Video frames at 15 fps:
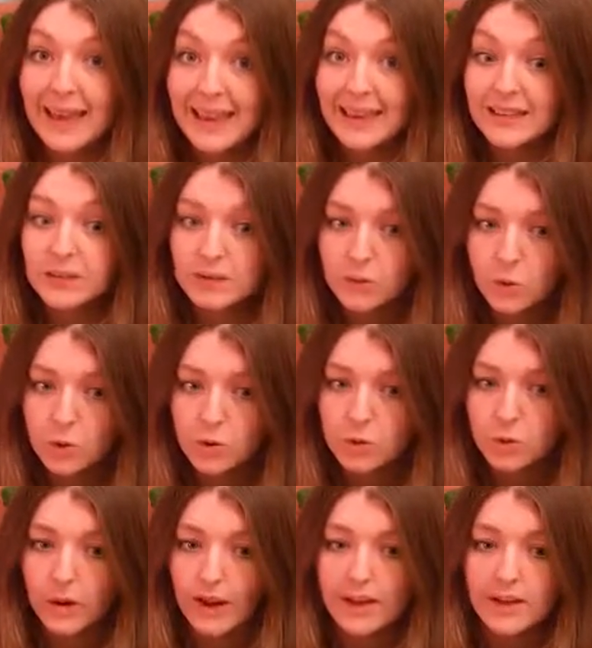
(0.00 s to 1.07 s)
paid
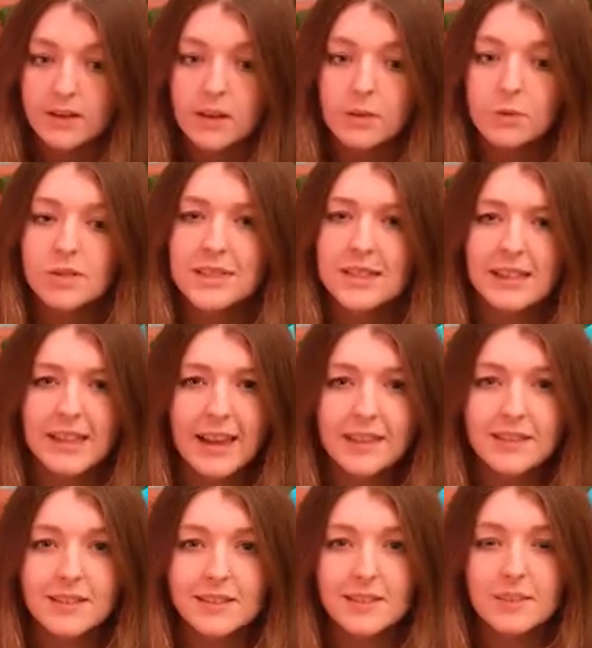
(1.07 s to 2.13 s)
photo hide was
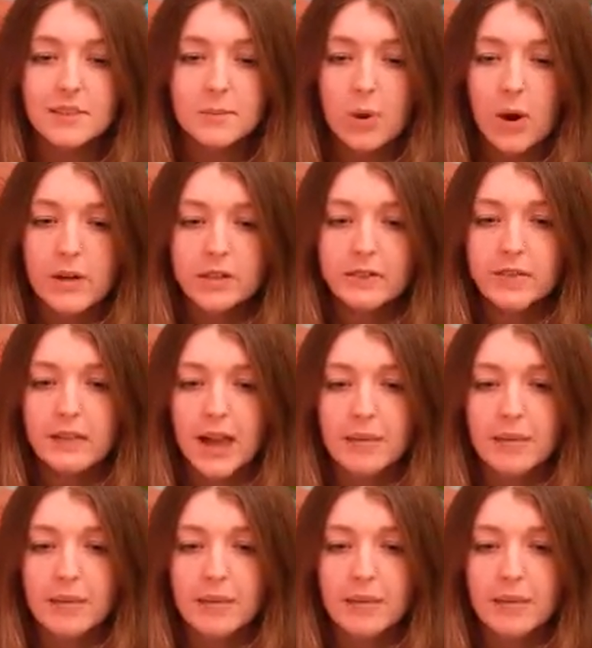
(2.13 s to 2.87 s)
neglected to the point of